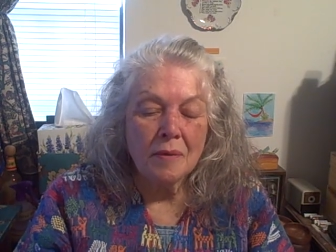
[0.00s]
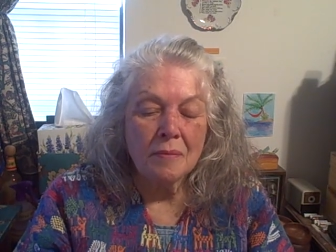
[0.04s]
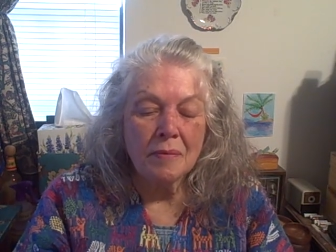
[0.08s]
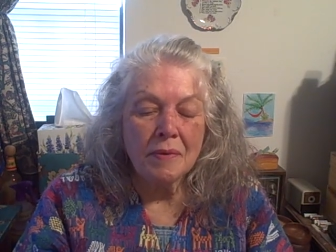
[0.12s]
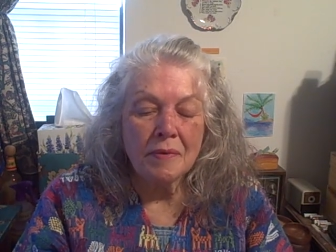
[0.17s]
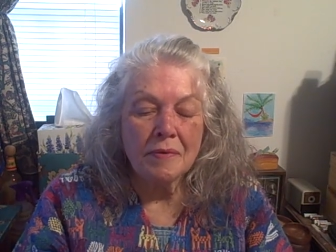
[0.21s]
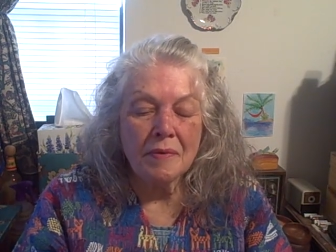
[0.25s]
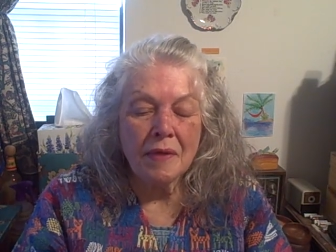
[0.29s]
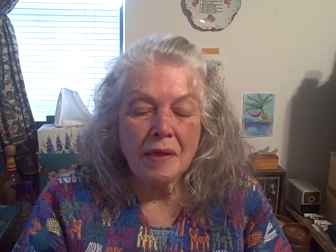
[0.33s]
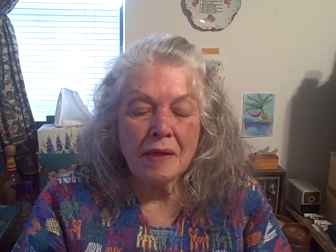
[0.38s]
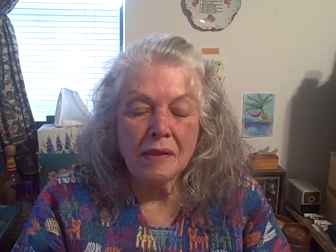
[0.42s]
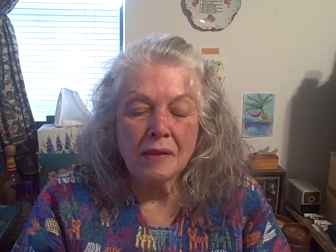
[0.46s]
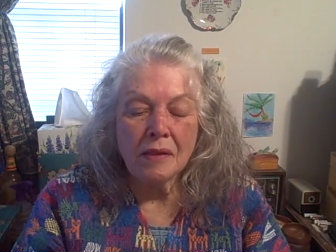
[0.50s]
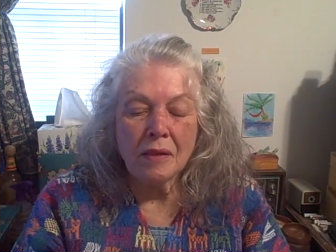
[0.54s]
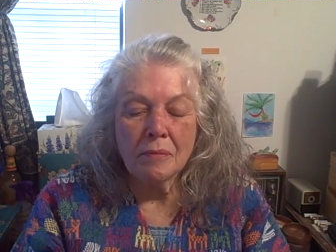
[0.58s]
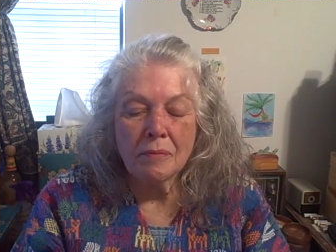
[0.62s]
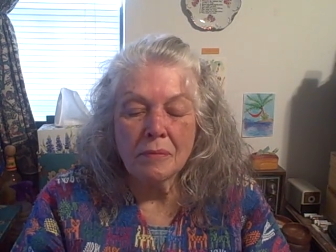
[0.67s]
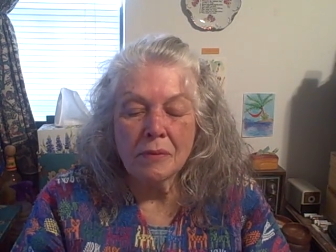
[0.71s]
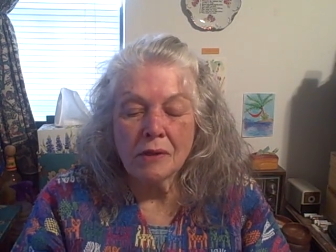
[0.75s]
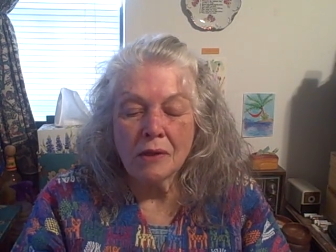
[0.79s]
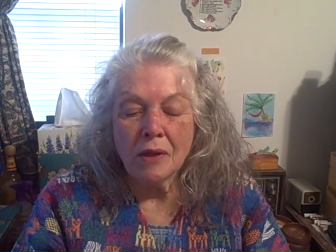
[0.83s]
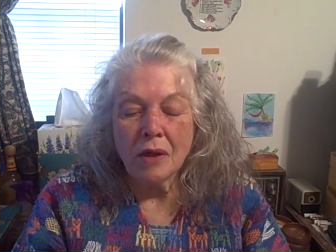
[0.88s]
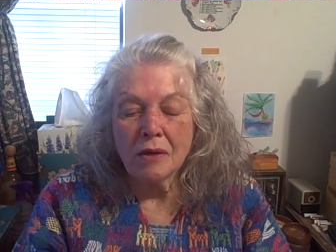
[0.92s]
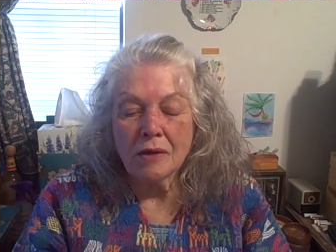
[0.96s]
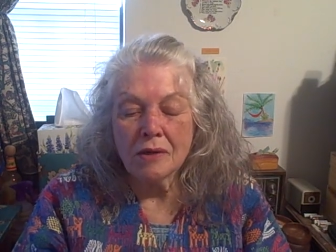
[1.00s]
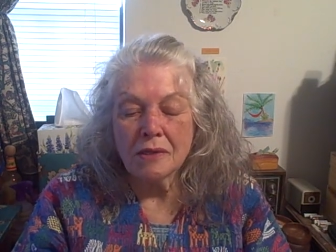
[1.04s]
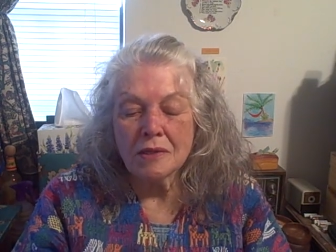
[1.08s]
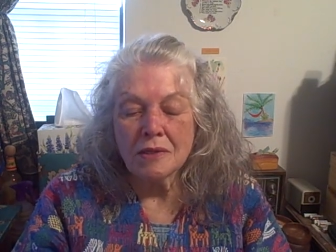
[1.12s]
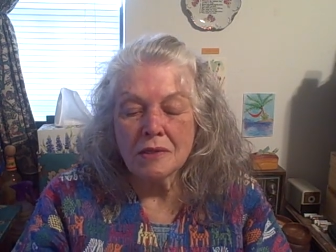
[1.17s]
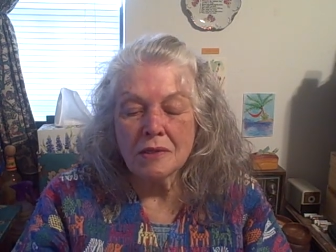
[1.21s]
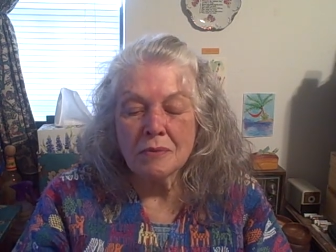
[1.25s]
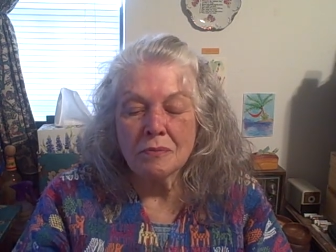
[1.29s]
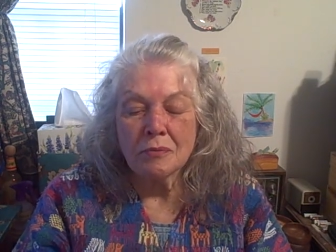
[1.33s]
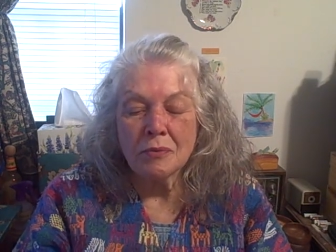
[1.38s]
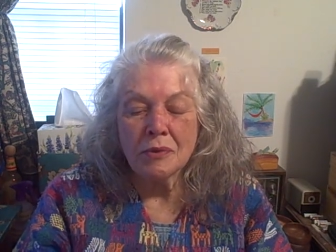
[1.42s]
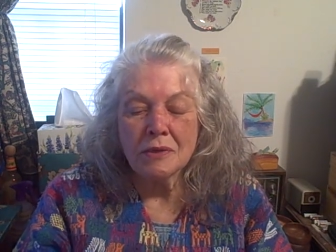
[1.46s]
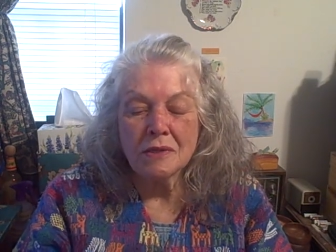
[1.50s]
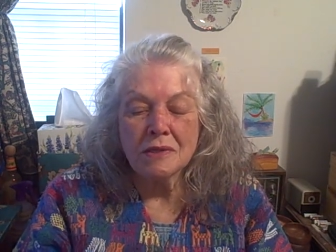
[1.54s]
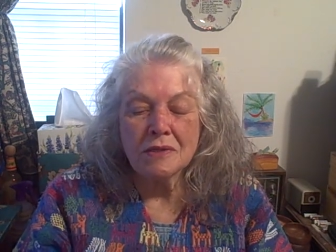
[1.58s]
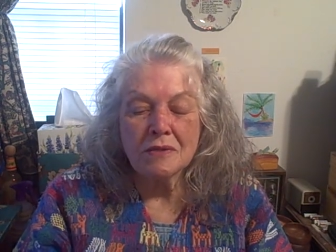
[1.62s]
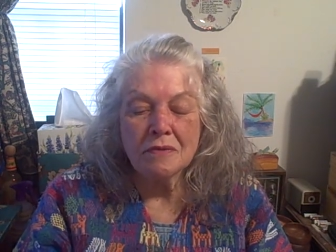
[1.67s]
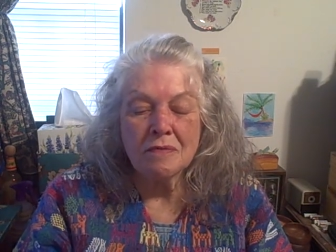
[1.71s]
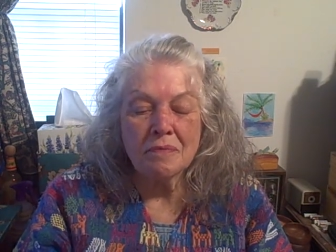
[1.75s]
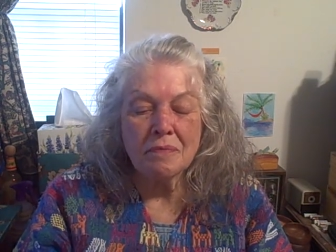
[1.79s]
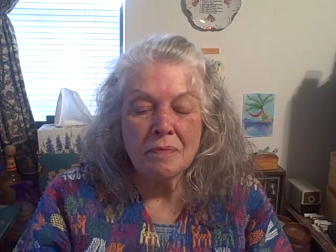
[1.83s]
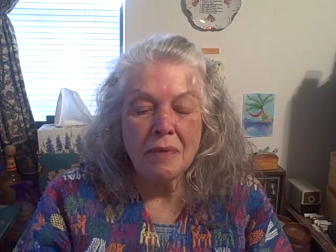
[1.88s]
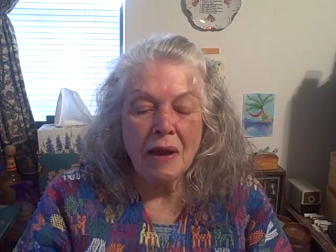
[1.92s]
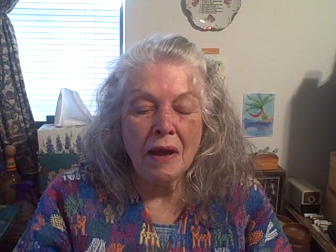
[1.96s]
but they belong to the Prince
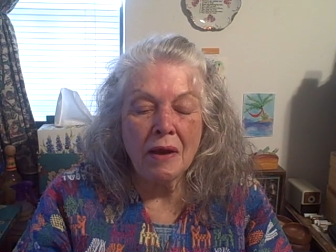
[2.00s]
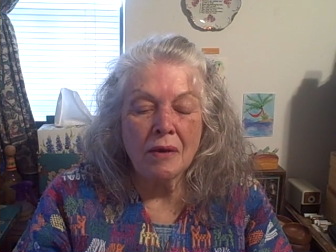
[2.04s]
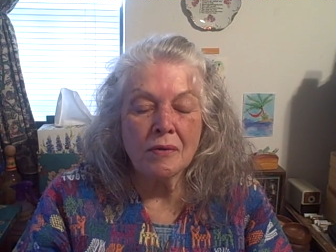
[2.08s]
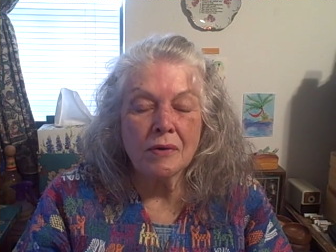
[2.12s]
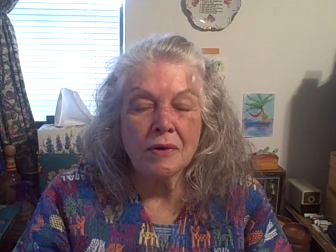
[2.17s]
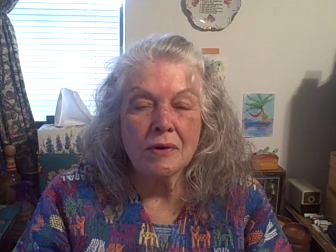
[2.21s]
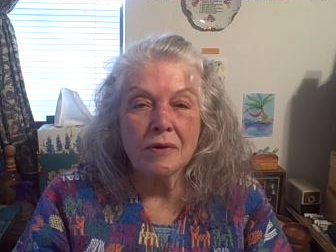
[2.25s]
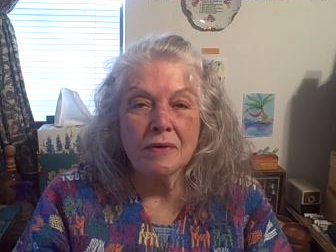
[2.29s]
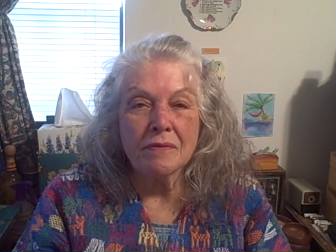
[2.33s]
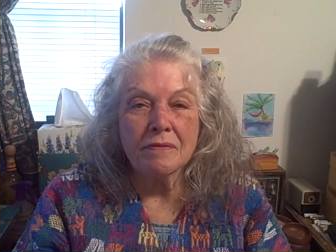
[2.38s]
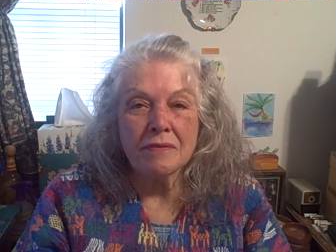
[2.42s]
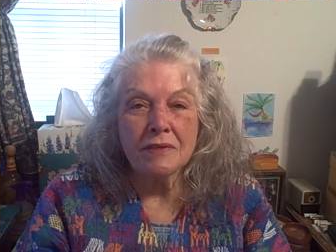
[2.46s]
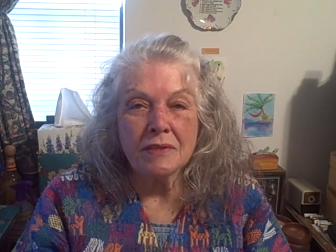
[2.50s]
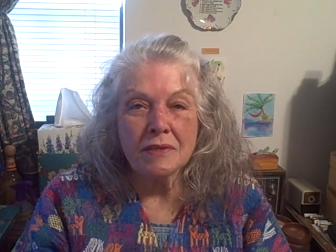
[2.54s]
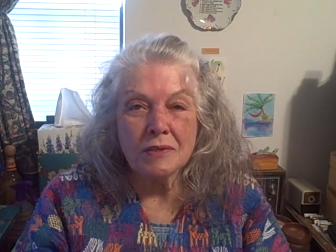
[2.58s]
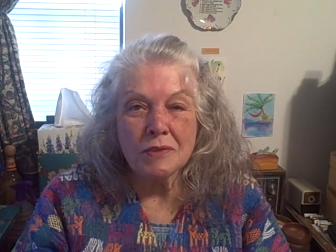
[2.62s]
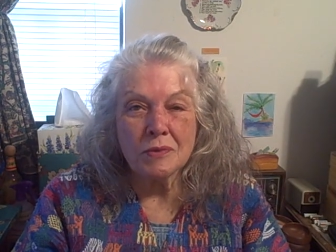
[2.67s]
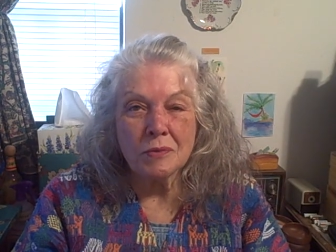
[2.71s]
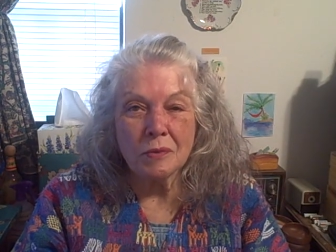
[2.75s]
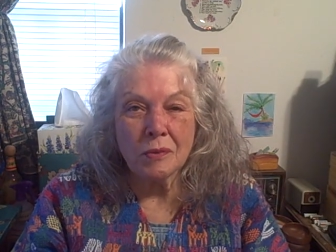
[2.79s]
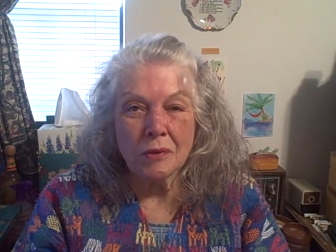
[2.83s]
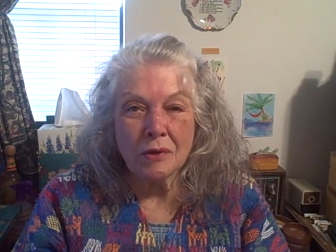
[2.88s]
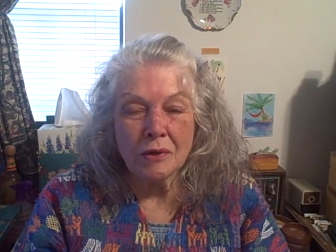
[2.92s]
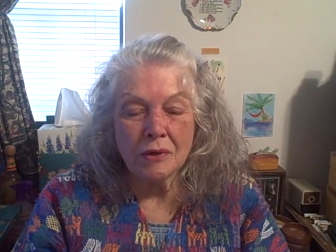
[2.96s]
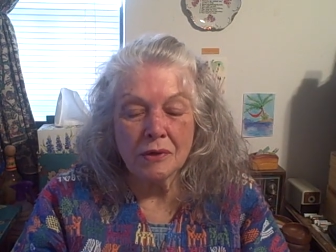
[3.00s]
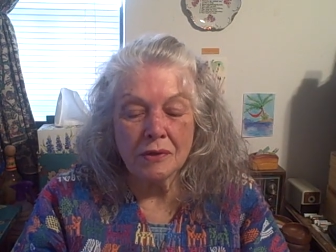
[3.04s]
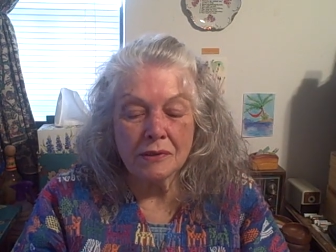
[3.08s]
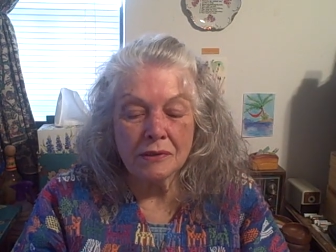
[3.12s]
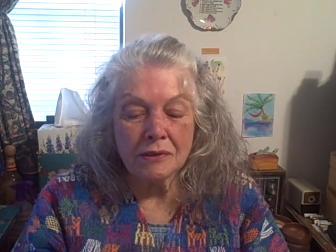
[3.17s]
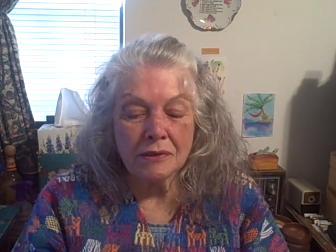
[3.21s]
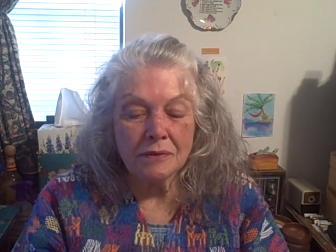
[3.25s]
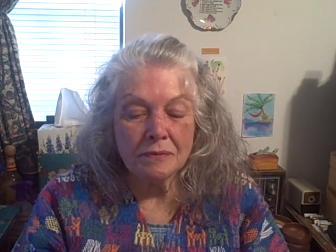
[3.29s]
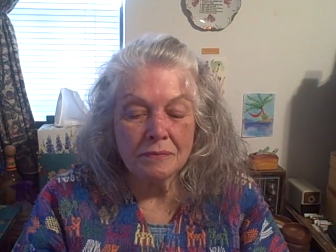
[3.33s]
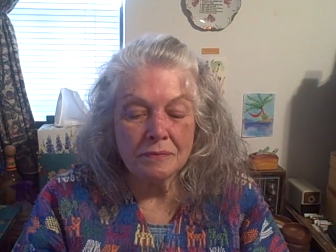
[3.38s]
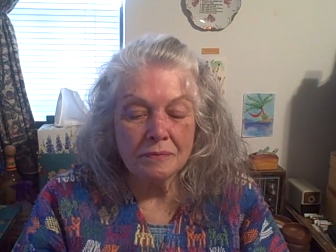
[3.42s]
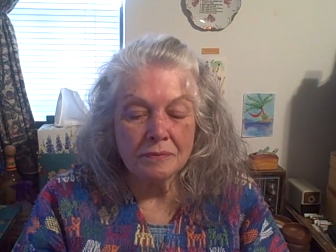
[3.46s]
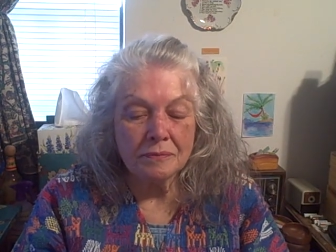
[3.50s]
of Power of this world.